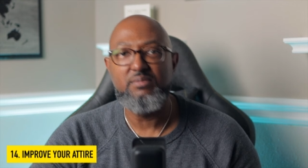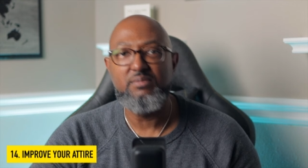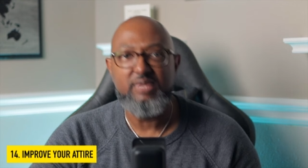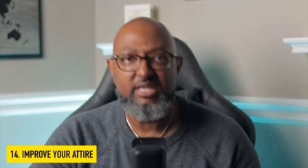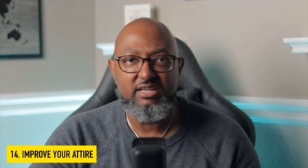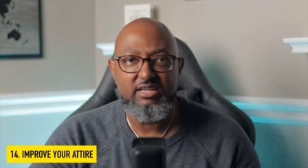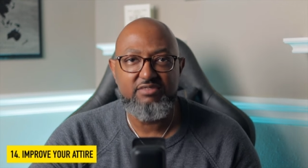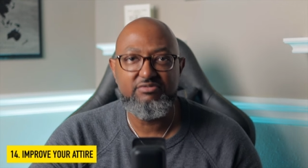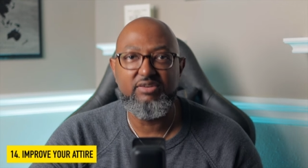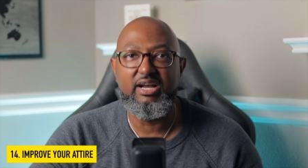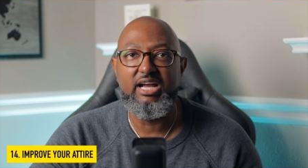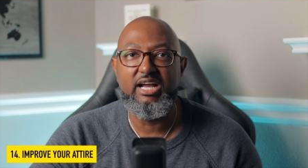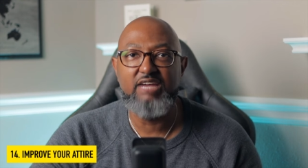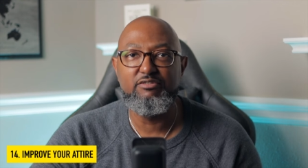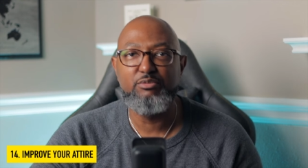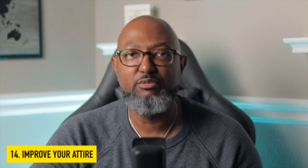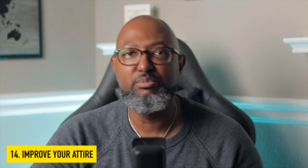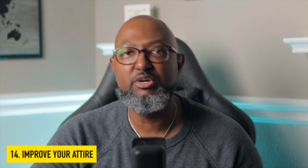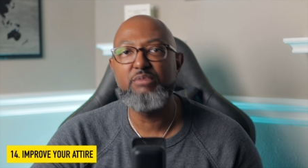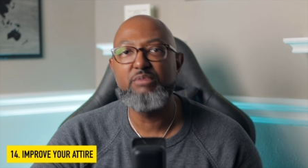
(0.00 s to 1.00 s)
if I ever
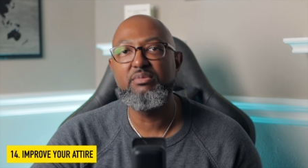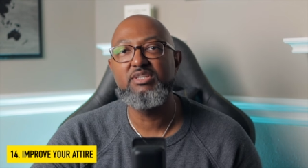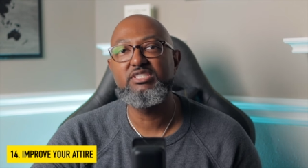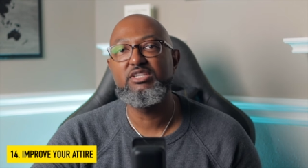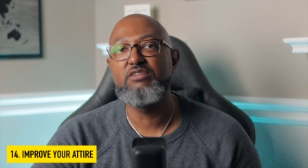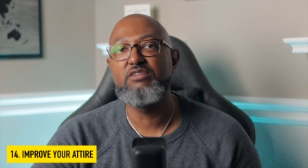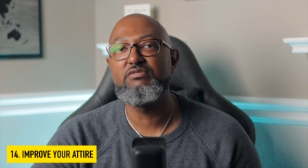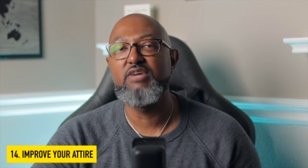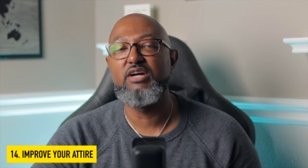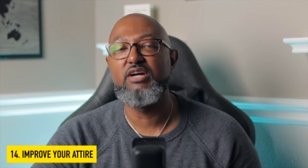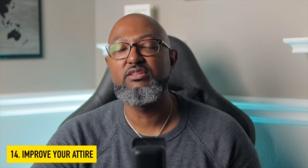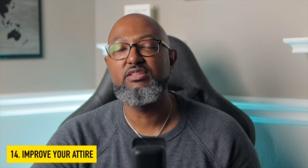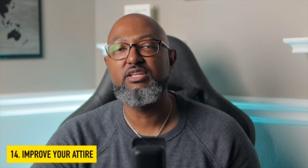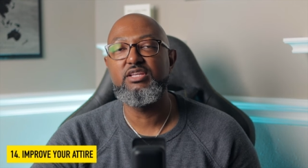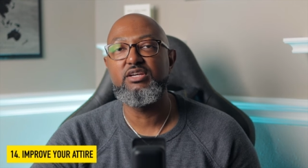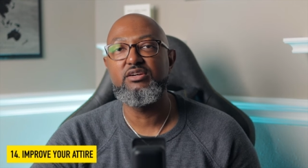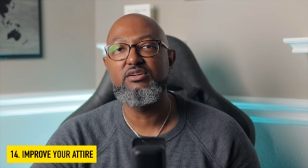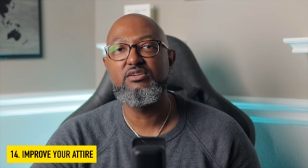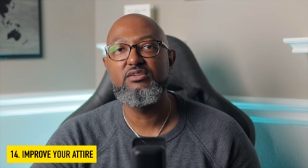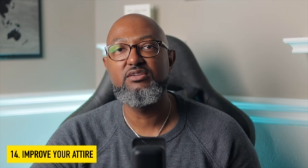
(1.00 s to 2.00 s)
put myself out
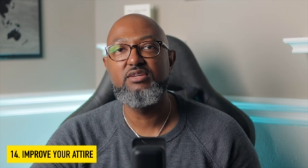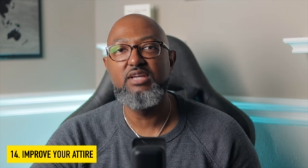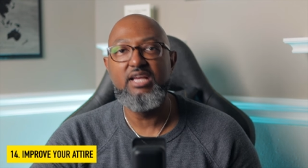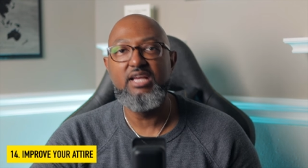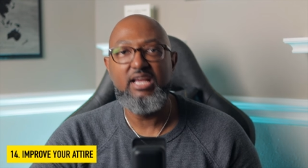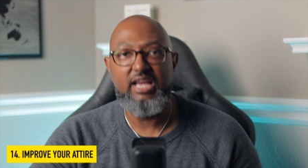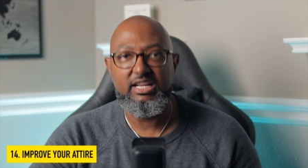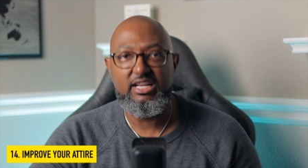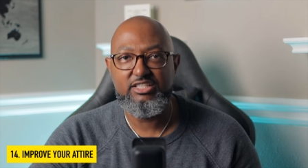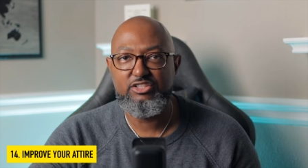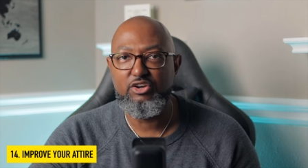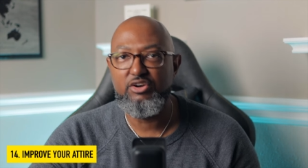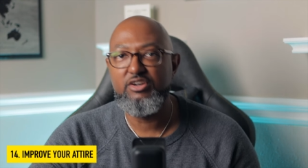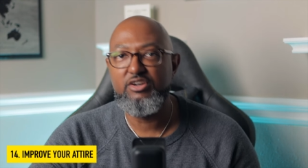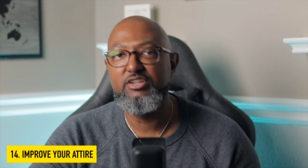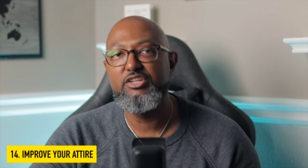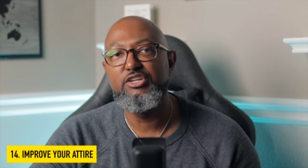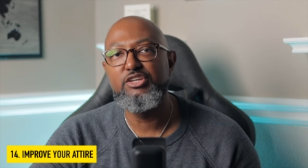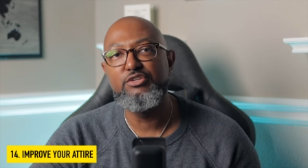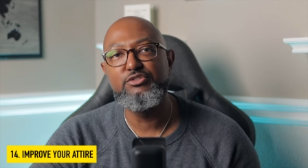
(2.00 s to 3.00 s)
there and started
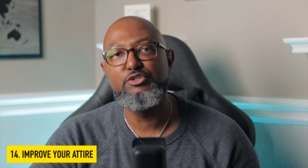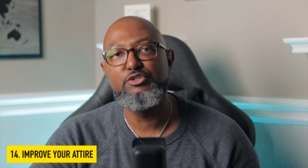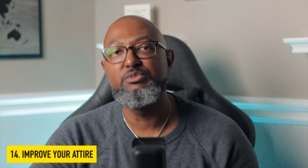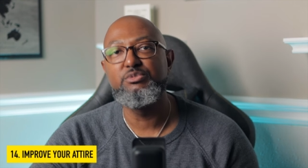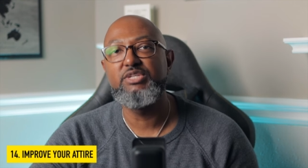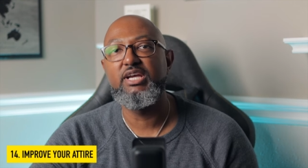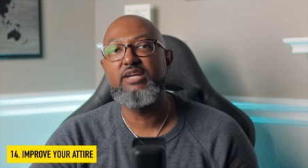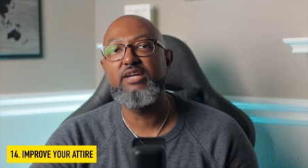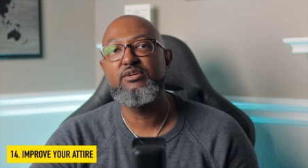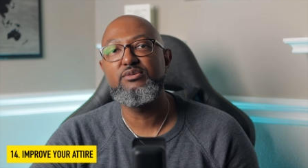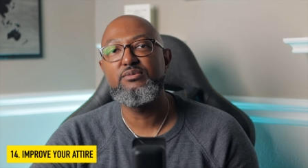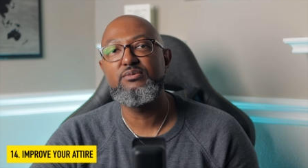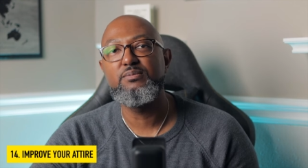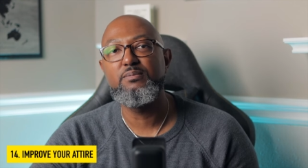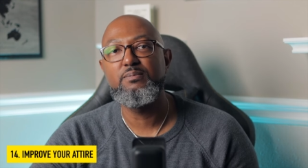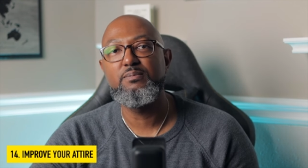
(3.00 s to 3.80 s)
a YouTube channel.